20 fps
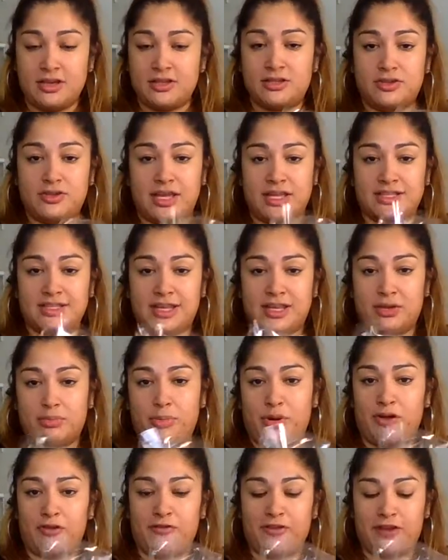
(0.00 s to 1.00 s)
So that's like the
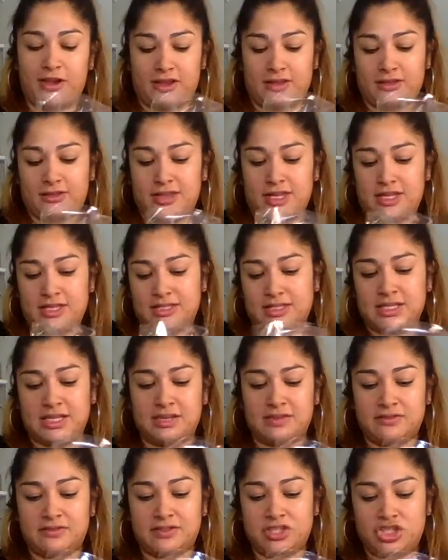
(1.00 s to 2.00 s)
perfect thing to give to